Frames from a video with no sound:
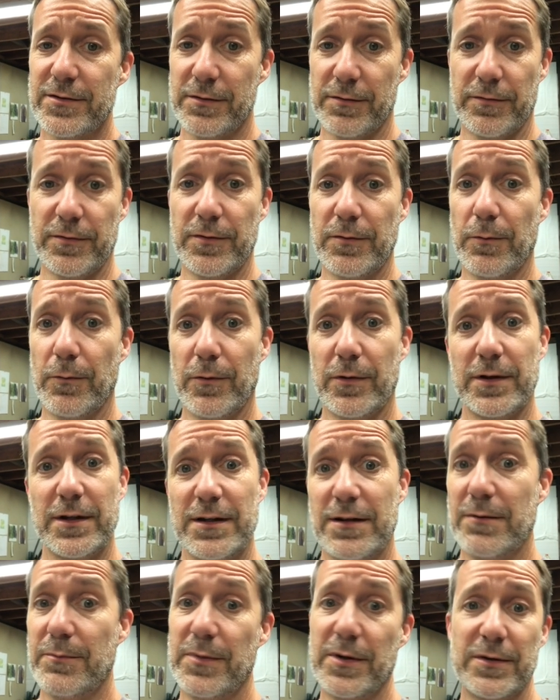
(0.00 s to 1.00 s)
If you want to
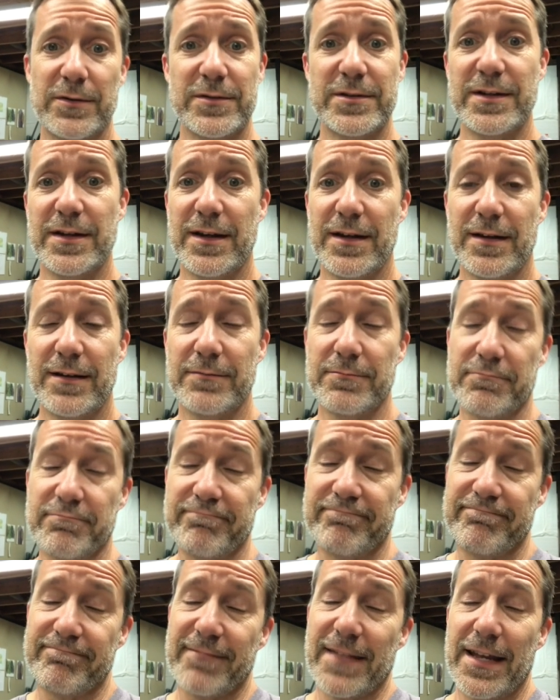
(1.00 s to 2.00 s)
get a bigger set,
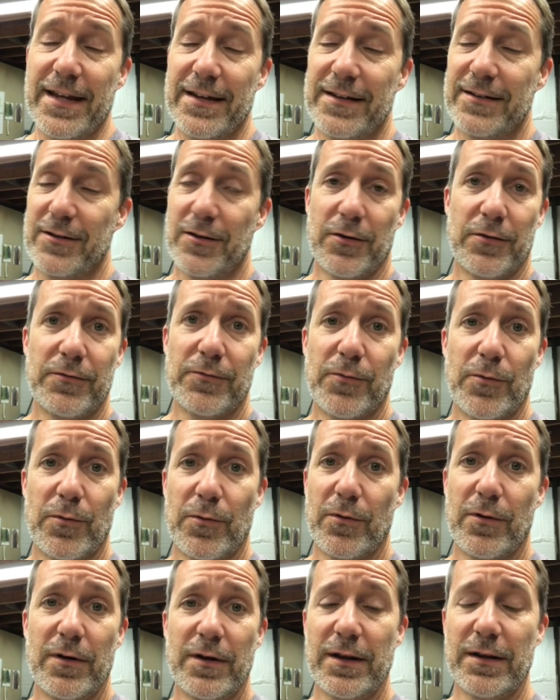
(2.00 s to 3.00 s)
go
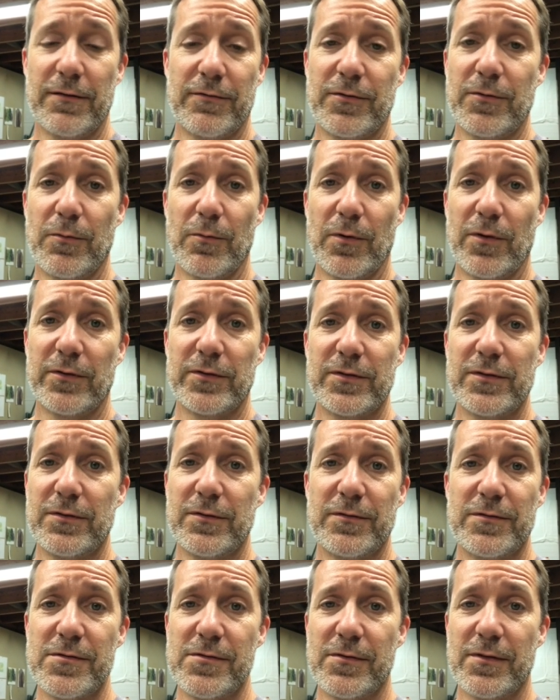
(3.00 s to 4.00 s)
for it. If you want to,
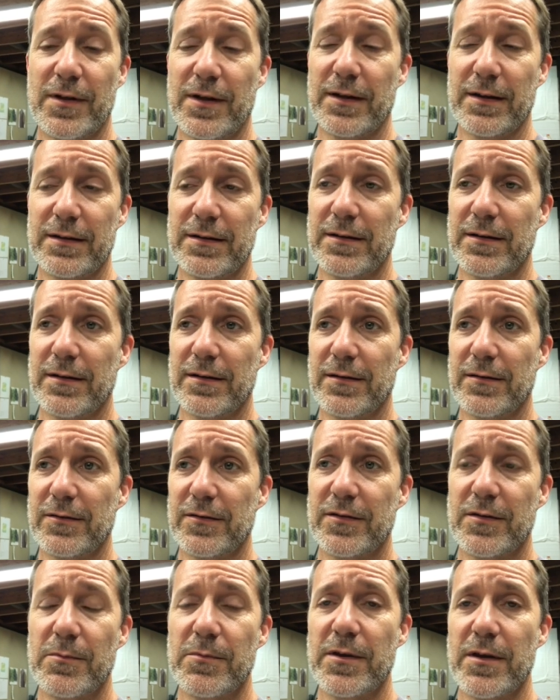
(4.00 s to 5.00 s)
if you like
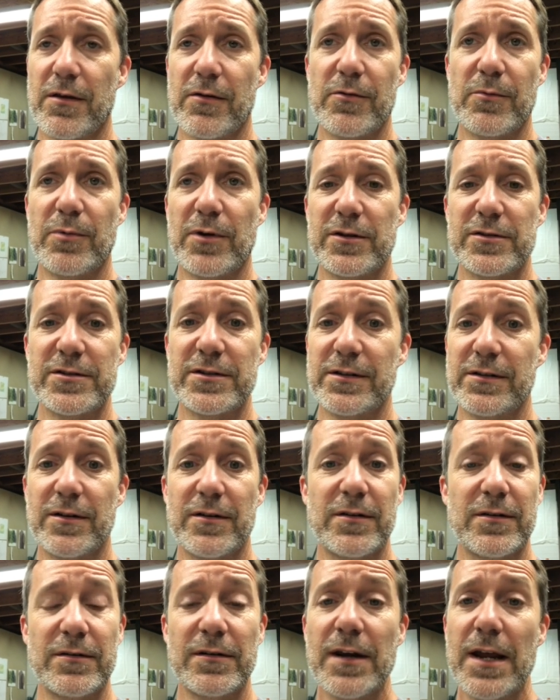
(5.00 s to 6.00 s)
some of the other brushes in
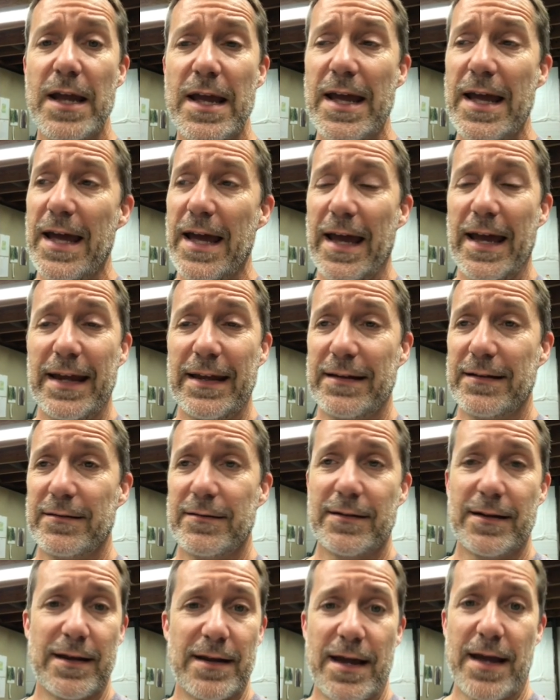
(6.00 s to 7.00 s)
there.
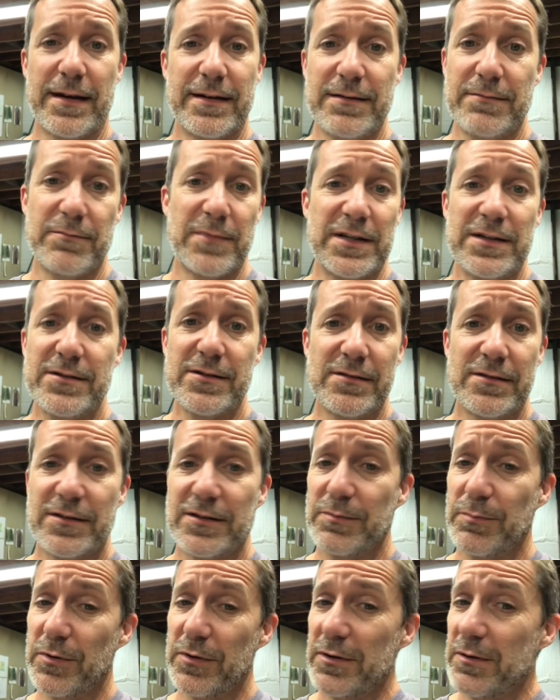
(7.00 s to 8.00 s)
And I didn't mention
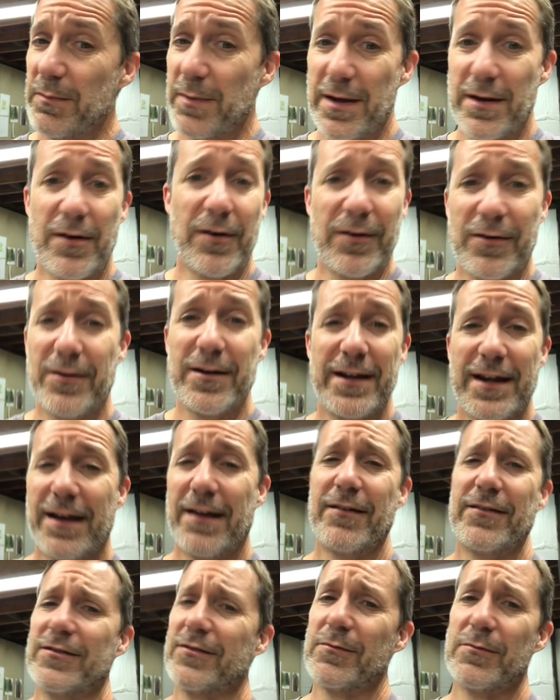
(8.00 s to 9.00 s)
this, but you may already
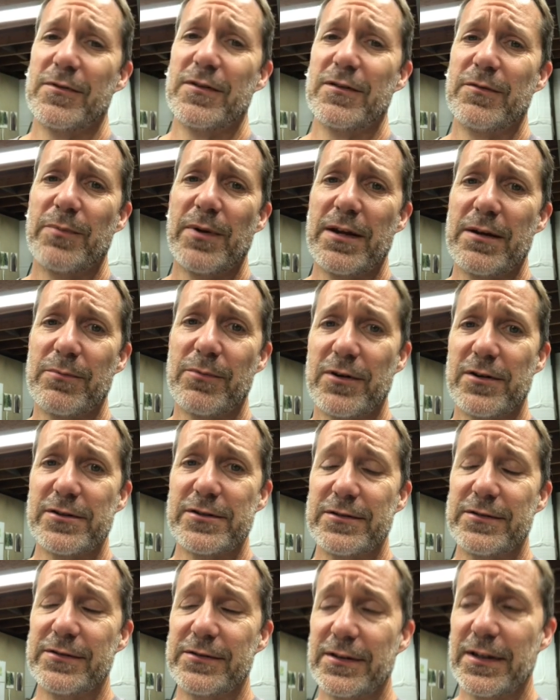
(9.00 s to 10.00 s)
have some of these
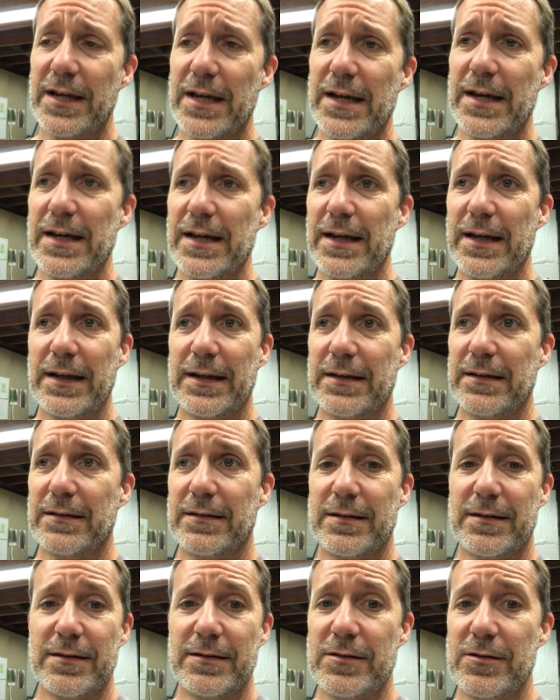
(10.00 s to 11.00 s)
paintbrushes,
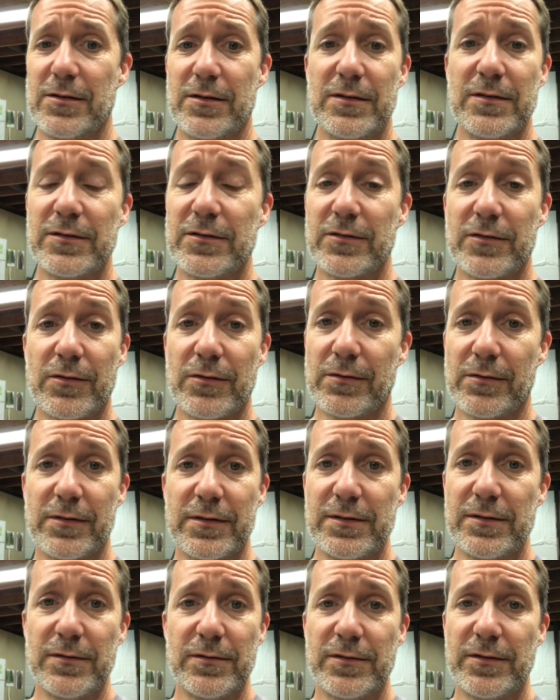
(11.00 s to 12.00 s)
and you can
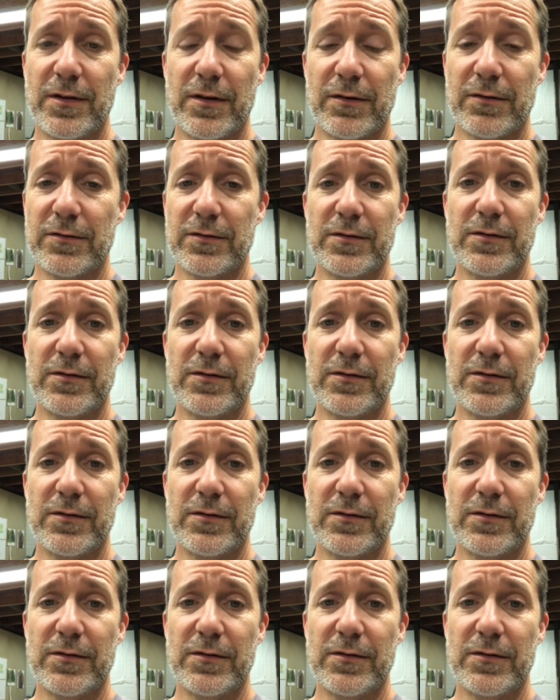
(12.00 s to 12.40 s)
certainly use those.